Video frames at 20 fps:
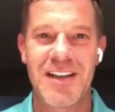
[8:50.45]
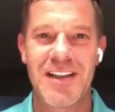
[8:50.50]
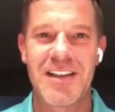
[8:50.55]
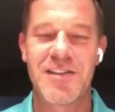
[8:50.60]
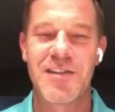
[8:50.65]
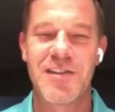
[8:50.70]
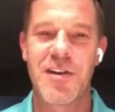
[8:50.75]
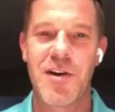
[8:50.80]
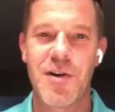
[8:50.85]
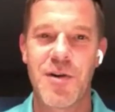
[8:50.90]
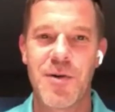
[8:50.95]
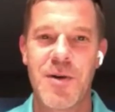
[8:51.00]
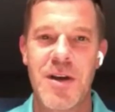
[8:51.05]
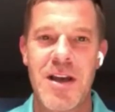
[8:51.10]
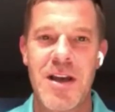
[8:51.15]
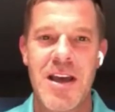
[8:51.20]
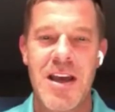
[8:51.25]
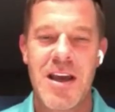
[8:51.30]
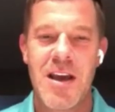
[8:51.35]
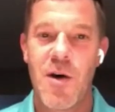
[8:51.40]
And so,
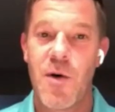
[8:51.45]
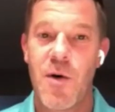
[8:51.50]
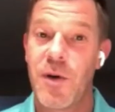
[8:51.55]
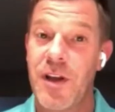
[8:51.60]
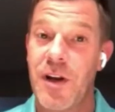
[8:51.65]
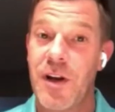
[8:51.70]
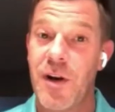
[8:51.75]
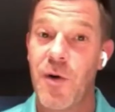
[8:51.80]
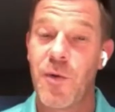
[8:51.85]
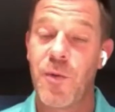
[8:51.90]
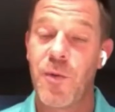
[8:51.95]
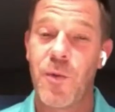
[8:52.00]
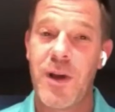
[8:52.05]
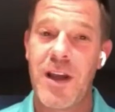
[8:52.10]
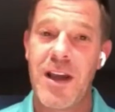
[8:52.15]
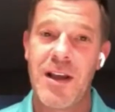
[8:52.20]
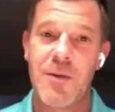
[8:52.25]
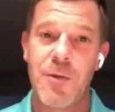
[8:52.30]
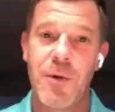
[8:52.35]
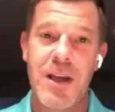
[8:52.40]

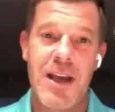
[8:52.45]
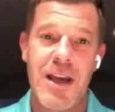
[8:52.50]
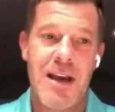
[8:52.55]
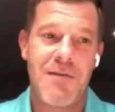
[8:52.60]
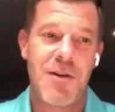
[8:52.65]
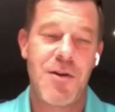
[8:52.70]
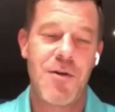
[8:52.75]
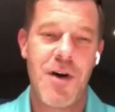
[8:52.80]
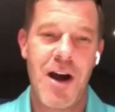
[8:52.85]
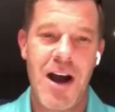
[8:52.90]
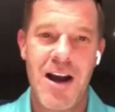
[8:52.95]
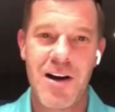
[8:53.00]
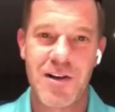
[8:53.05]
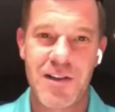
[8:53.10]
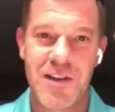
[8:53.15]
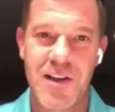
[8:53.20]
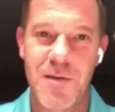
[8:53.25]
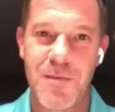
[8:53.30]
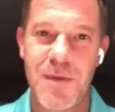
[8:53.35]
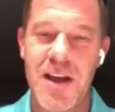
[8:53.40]
we have new
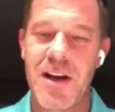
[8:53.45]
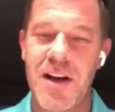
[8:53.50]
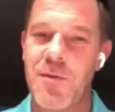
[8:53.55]
hires come in,